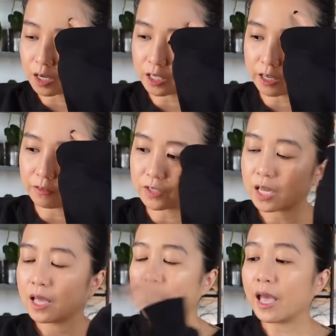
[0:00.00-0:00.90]
a gift
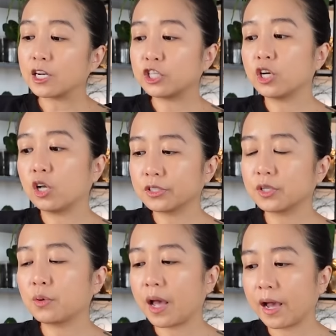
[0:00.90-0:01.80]
and she
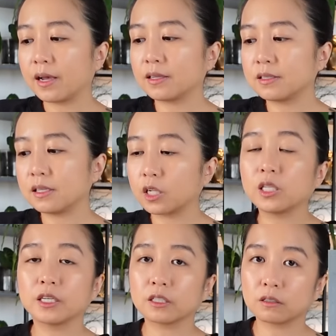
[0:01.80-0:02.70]
also has
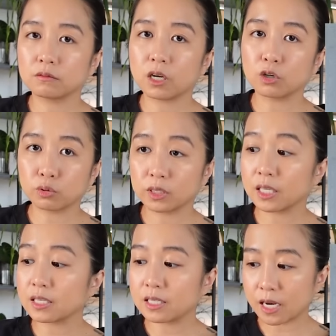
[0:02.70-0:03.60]
clear
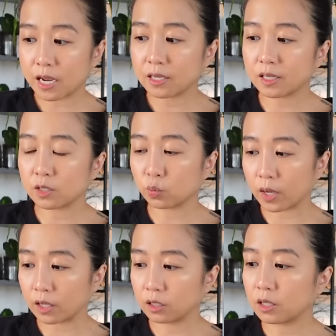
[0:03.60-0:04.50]
acrylic stakes as
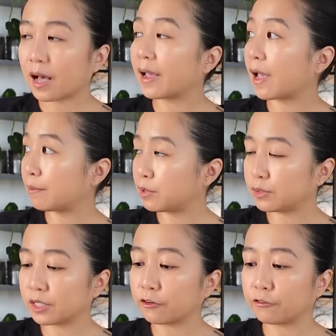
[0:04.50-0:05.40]
well. I am
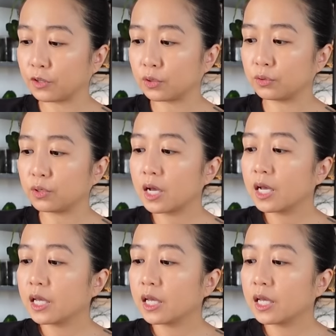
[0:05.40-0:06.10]
using a few.